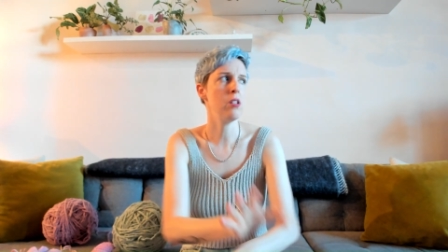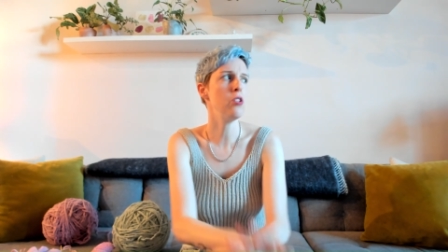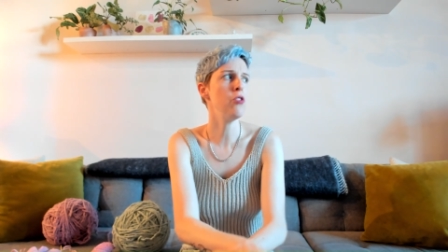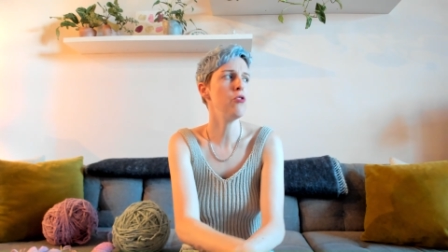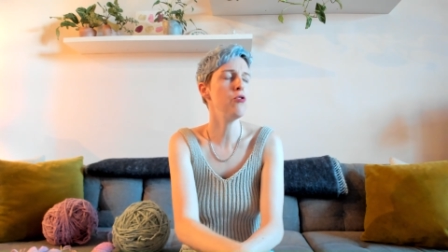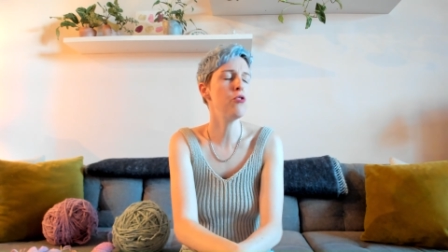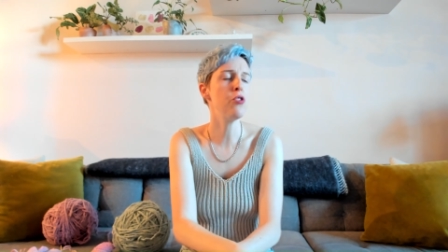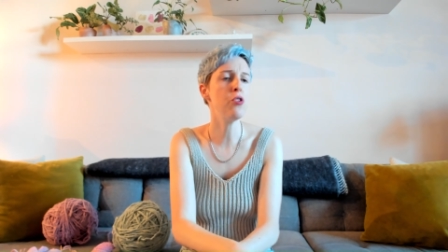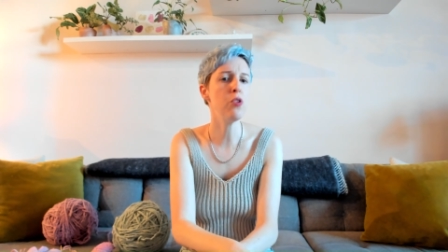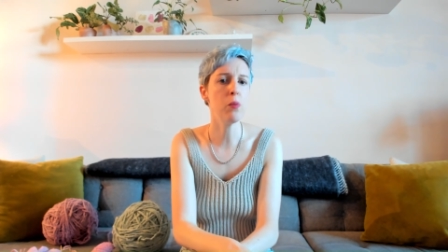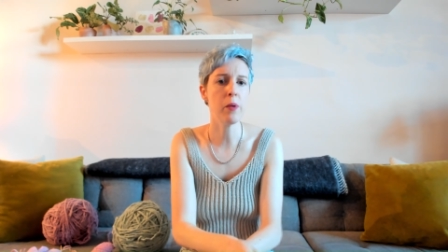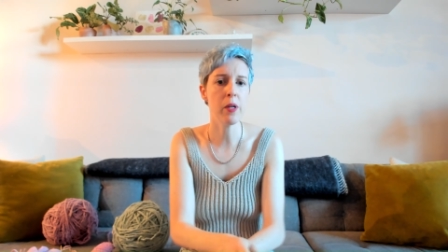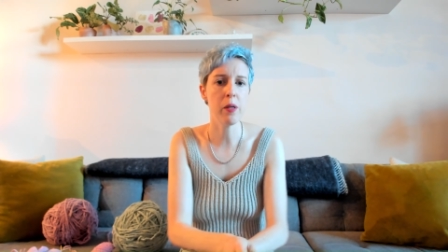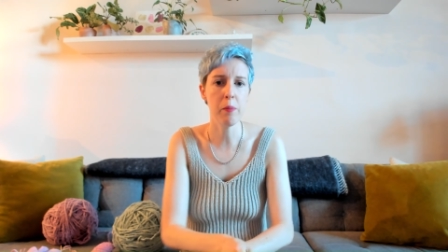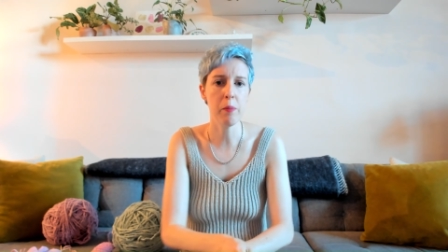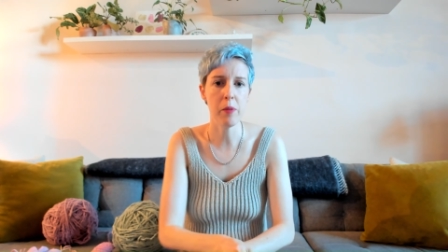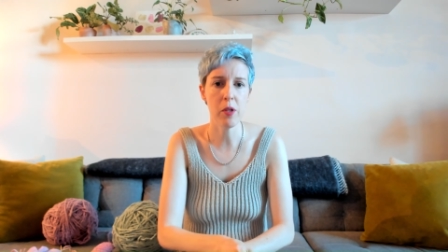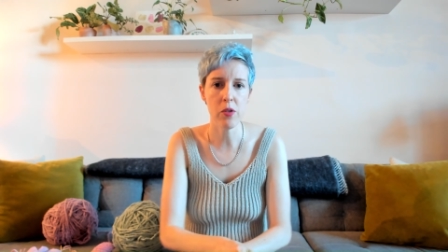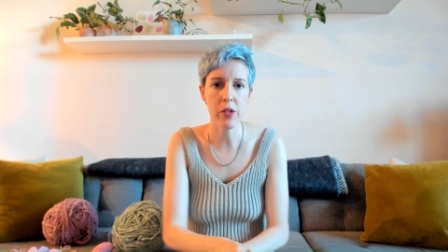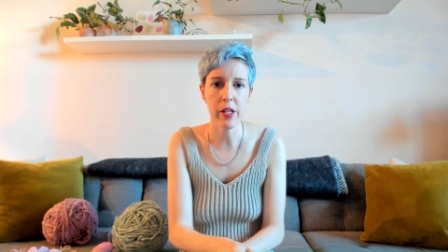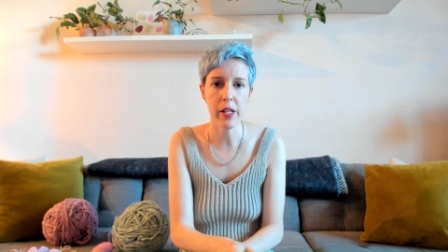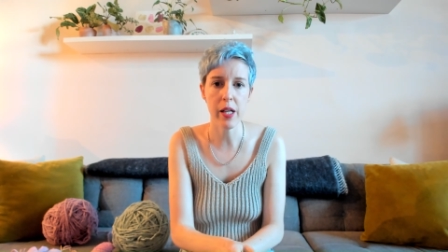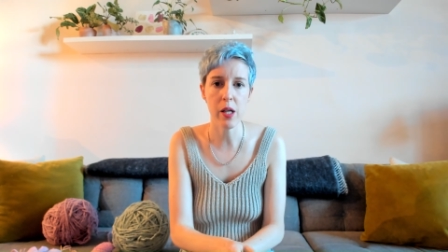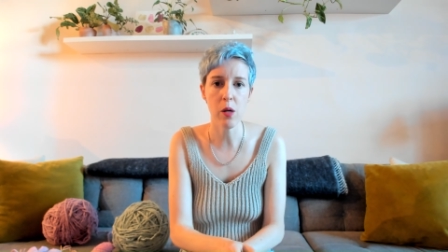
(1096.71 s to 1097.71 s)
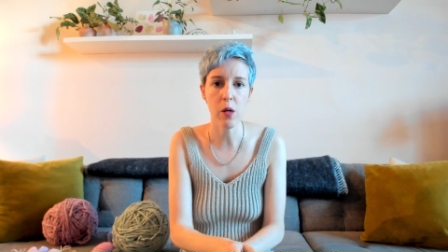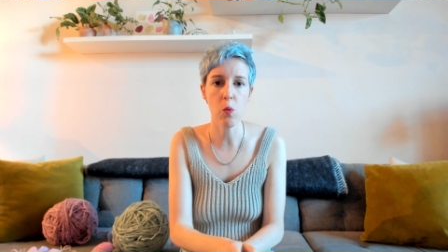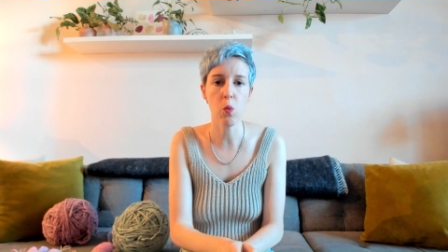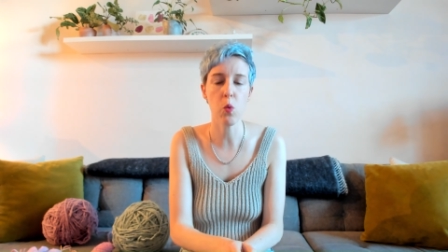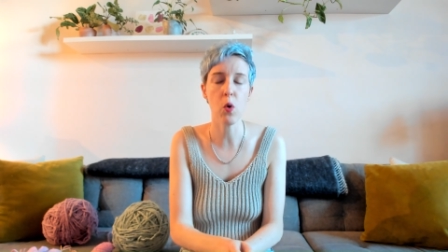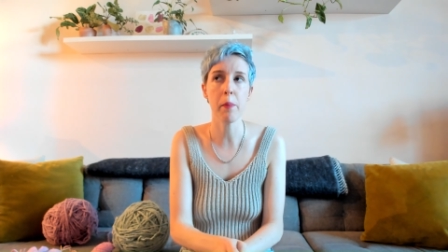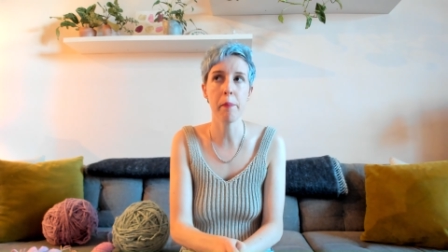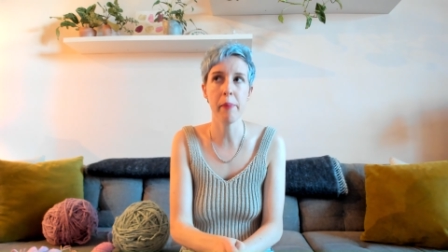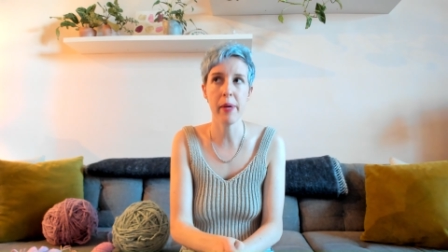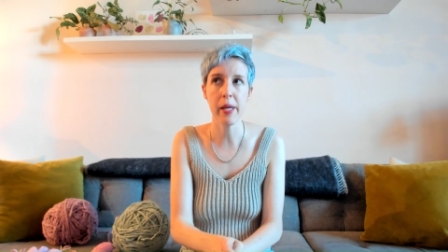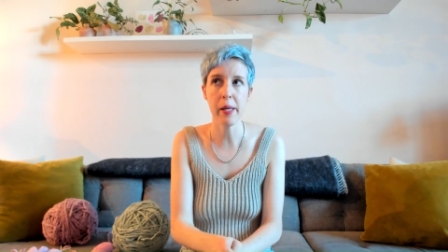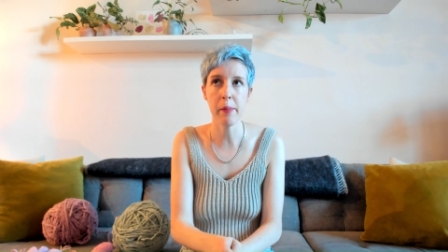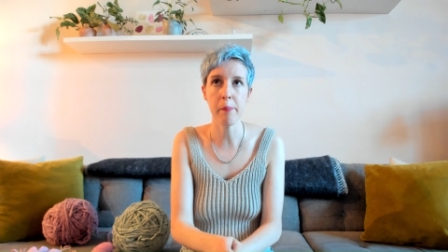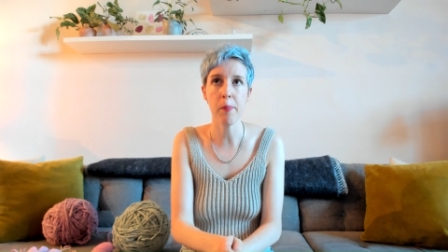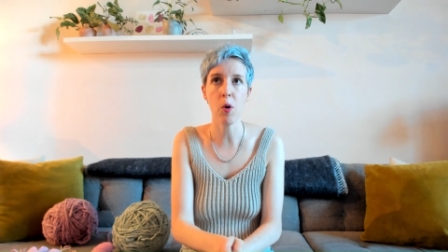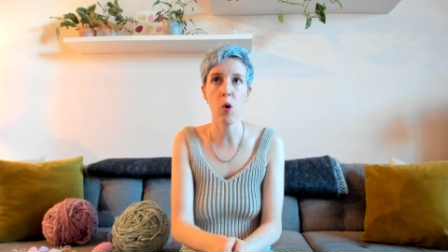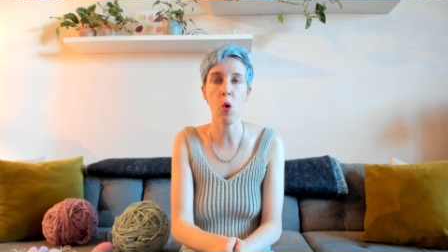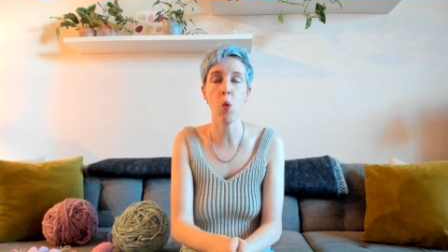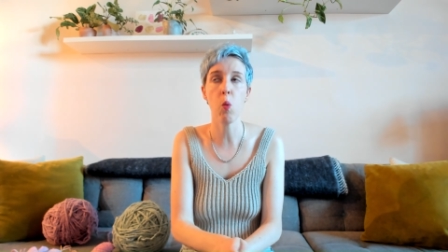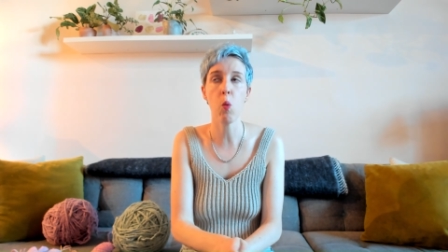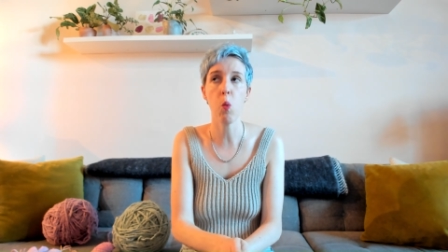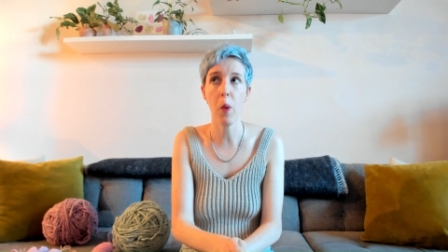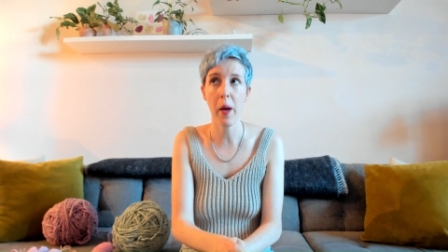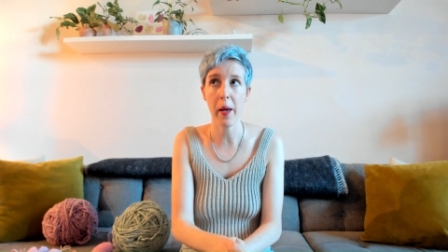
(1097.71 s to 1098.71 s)
YouTube community, where
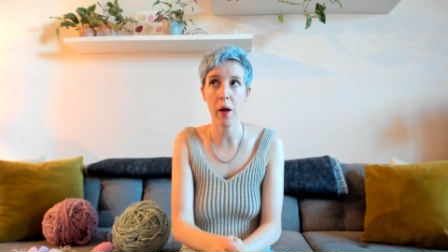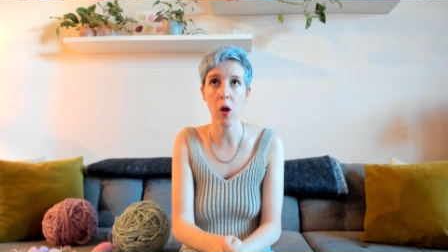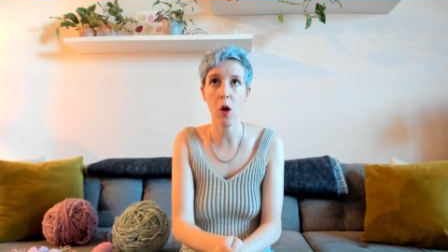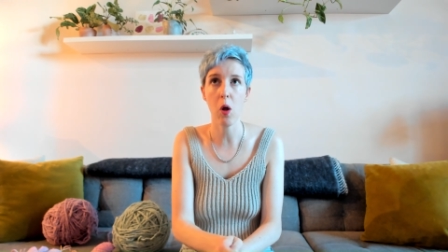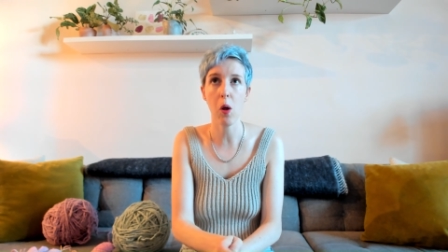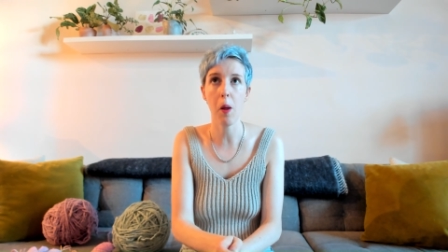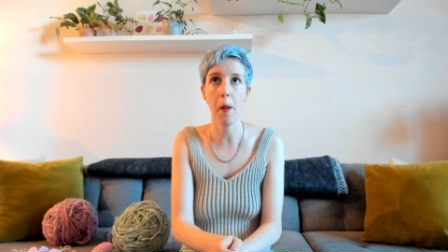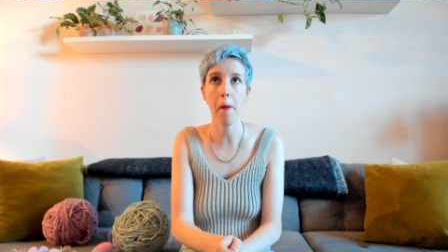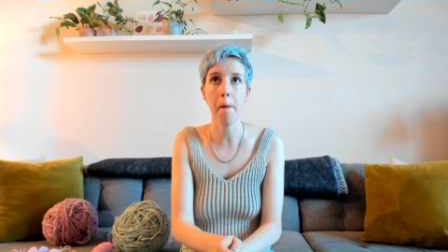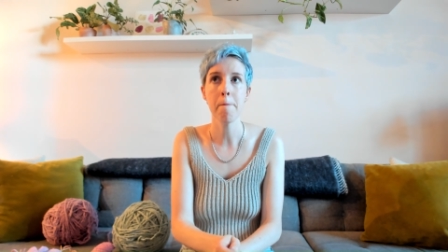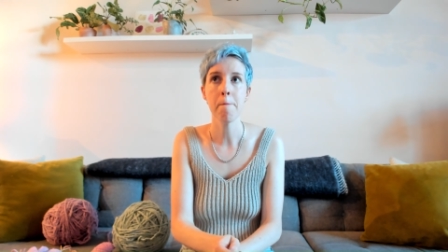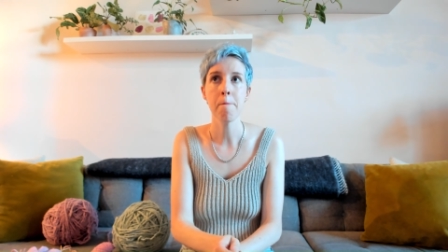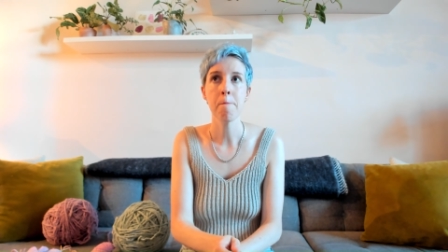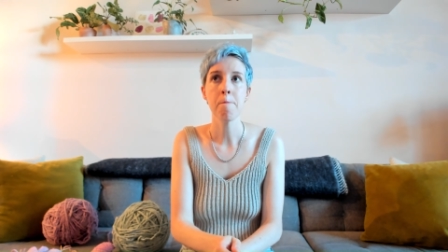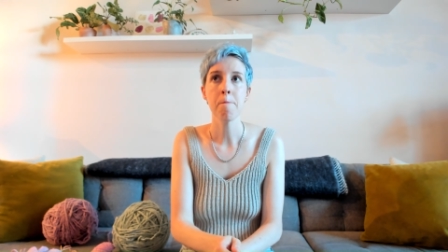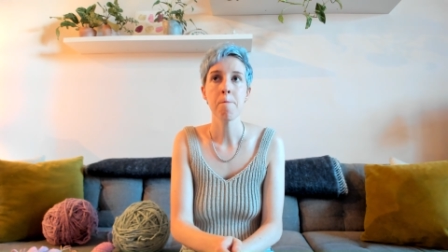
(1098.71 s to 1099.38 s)
people will